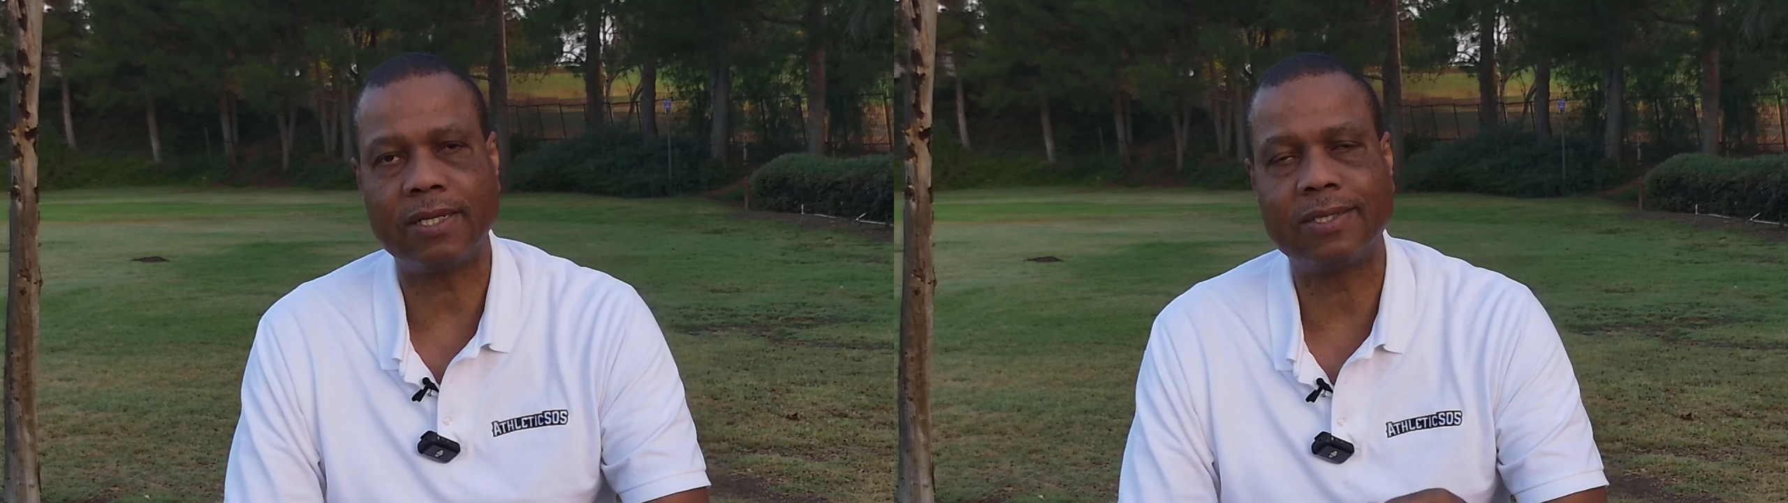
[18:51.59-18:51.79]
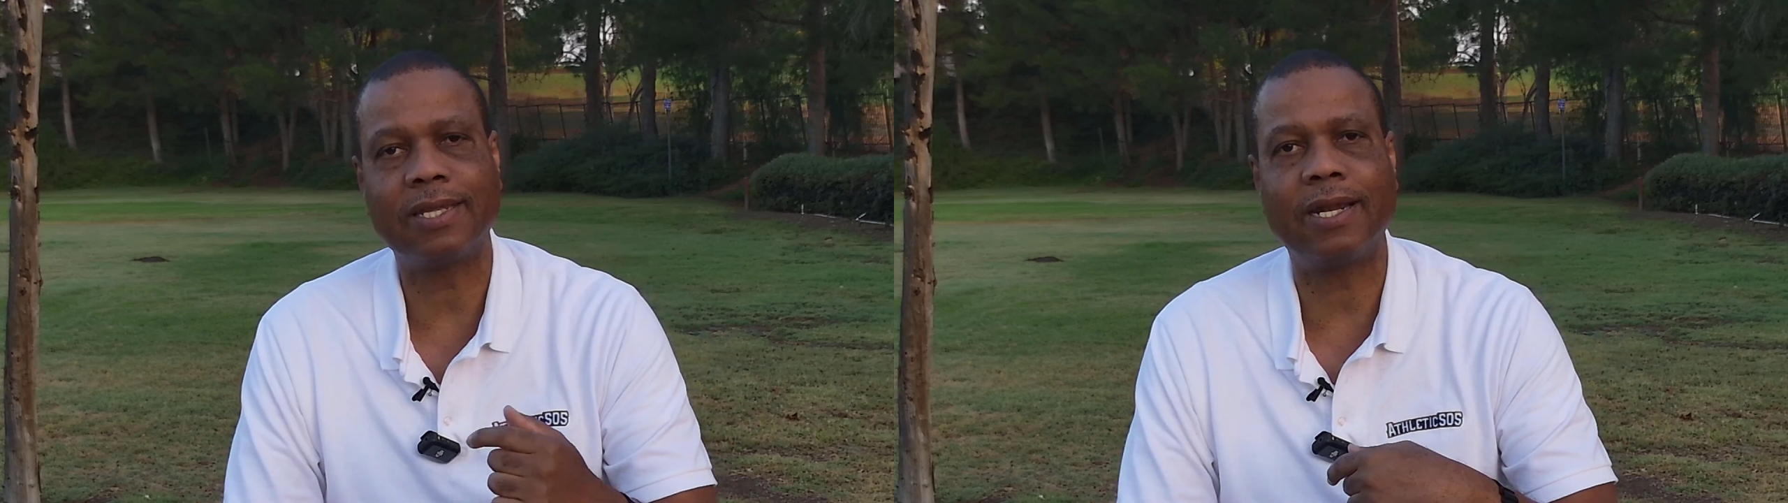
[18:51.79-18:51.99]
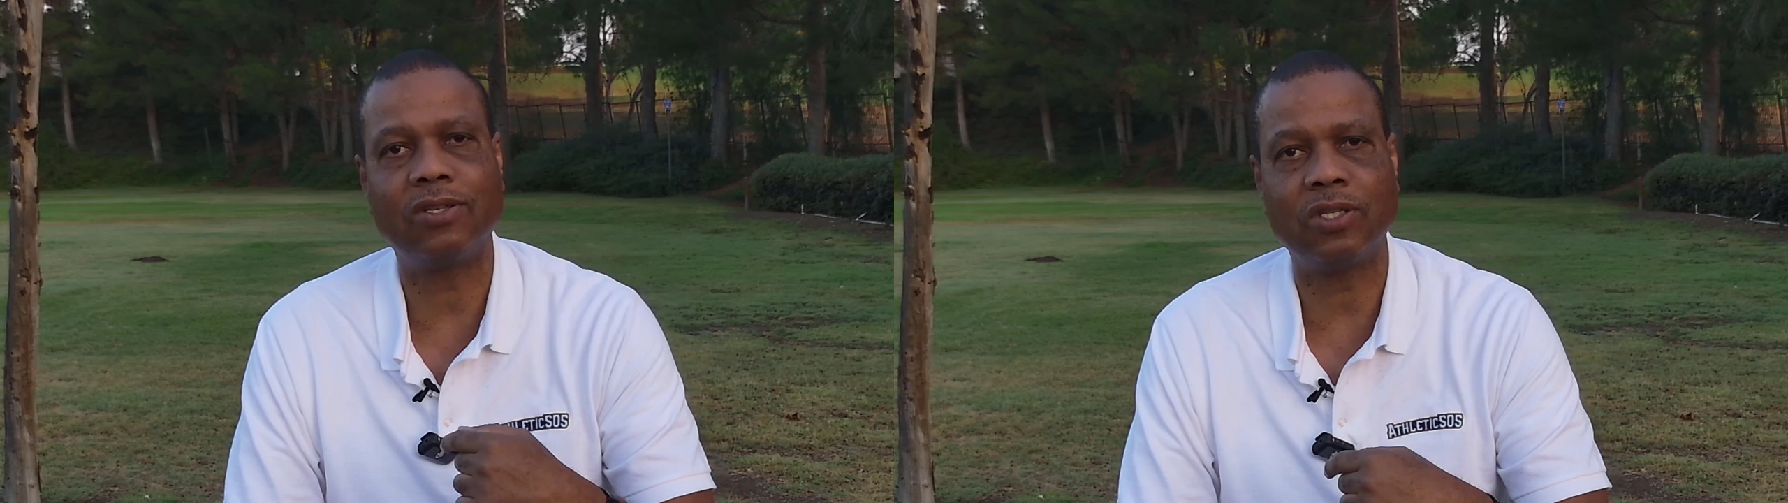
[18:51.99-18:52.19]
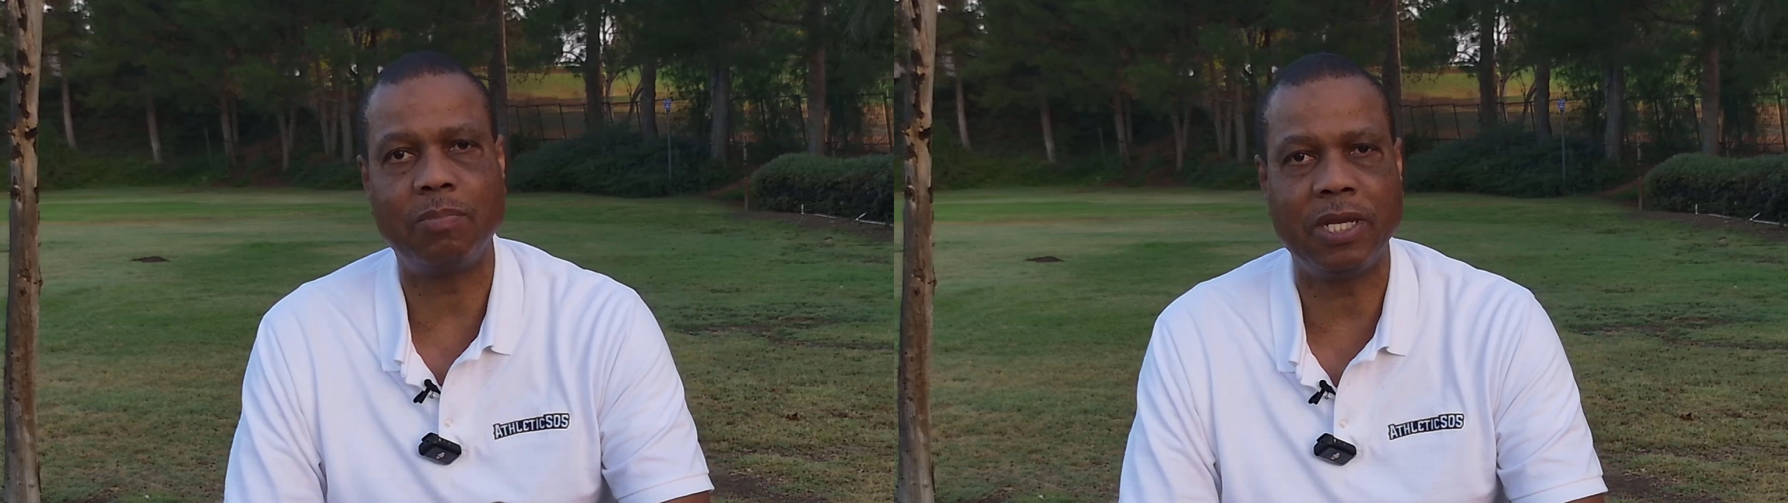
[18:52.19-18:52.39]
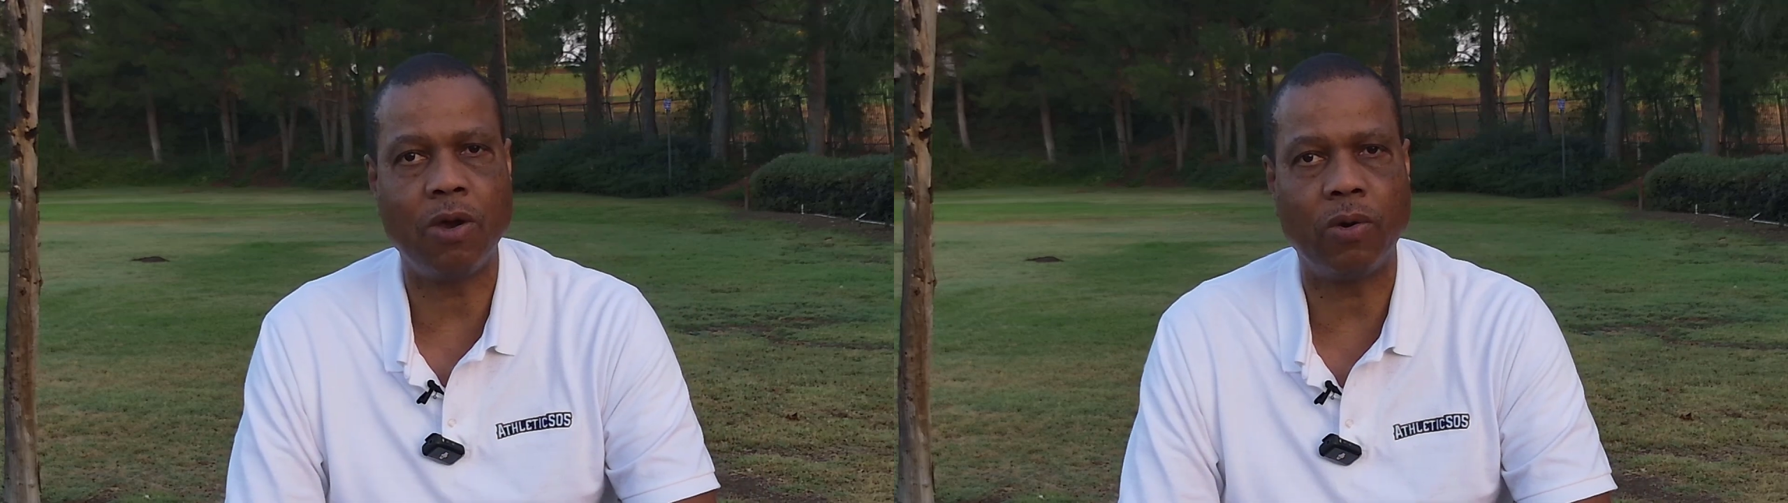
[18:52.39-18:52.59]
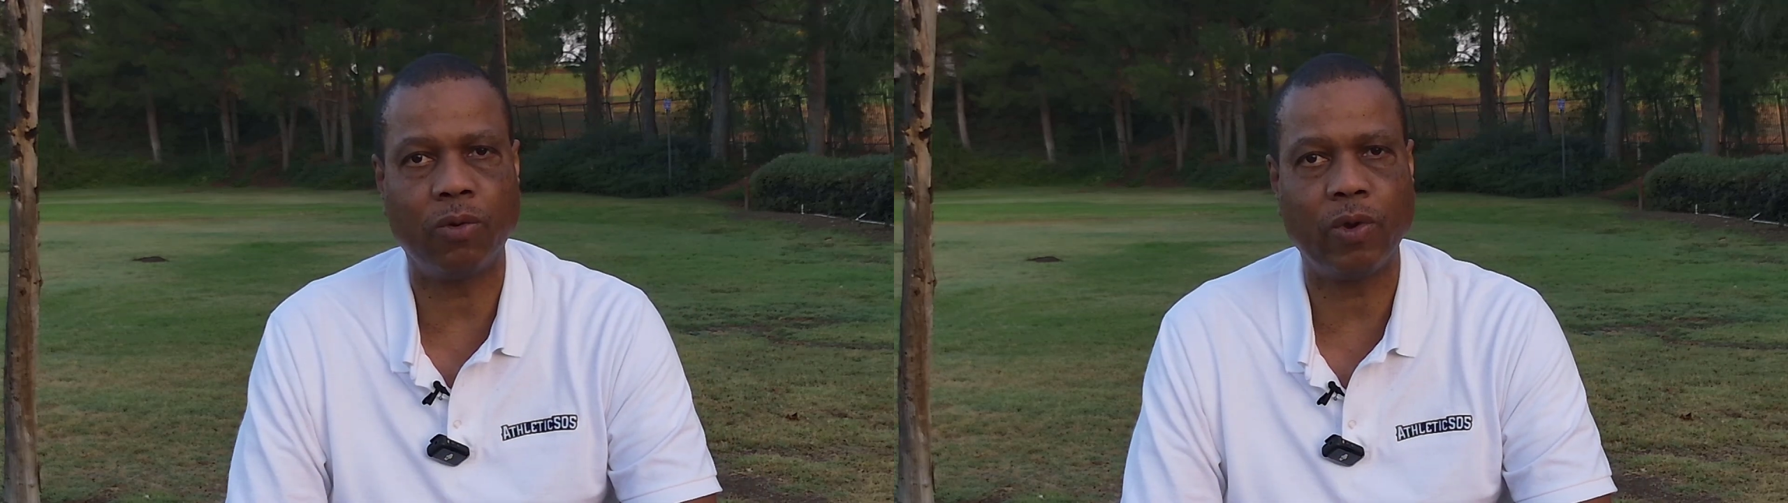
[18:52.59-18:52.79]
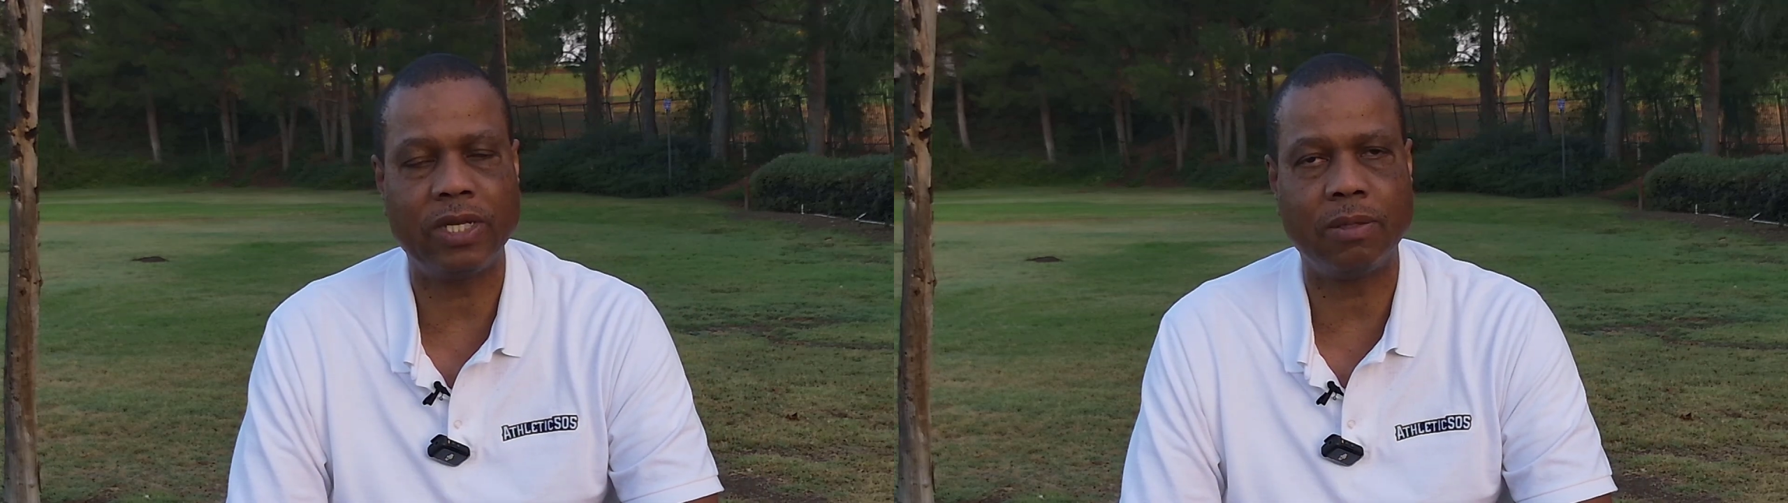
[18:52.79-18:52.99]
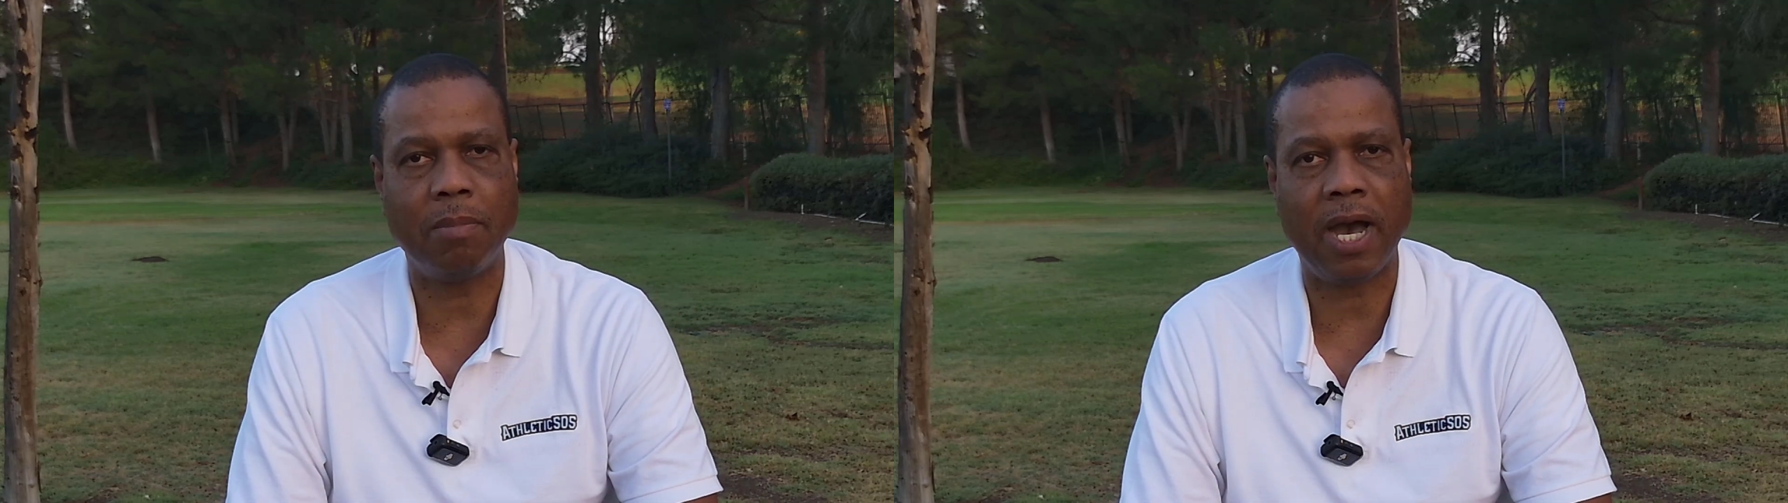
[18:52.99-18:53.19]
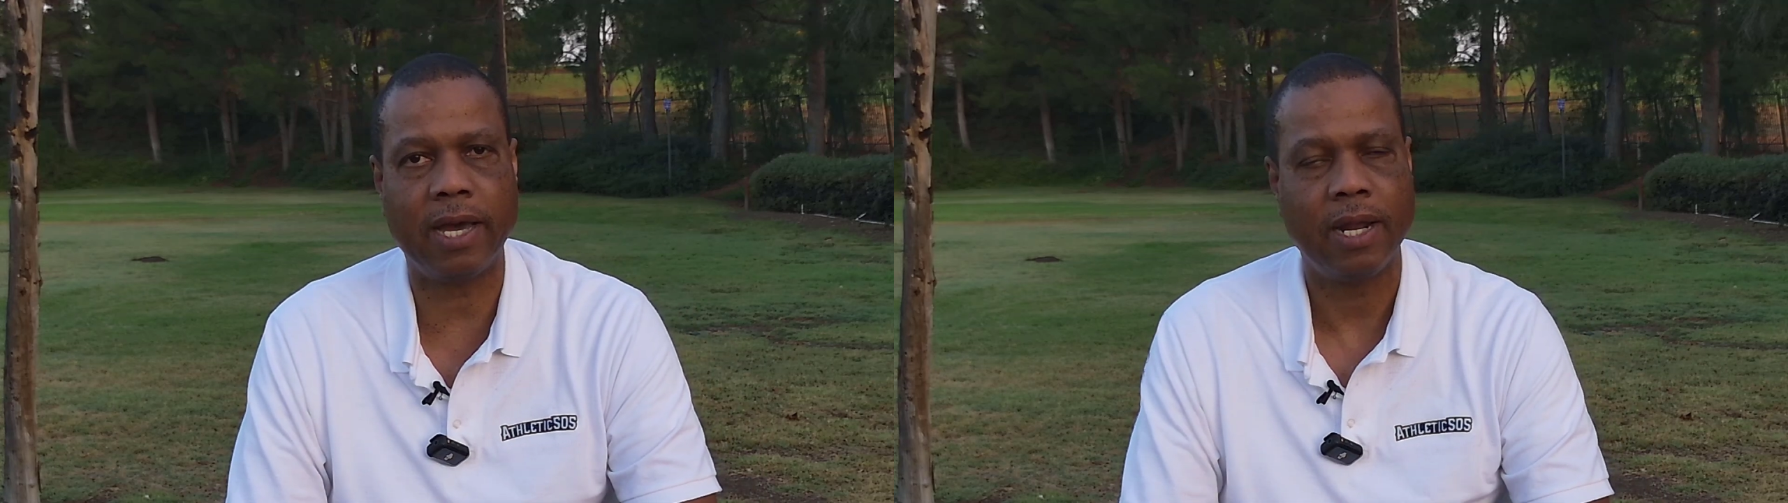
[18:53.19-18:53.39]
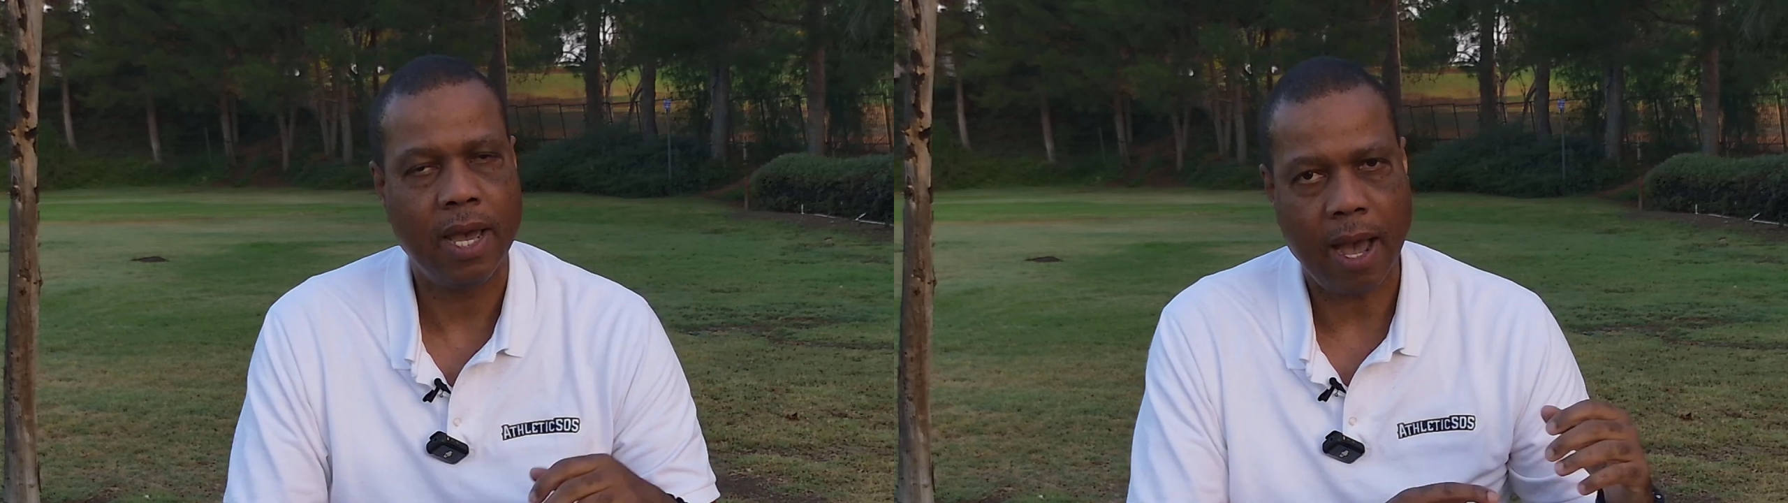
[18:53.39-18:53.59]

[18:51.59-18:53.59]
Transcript: instead of just me going and raising mine.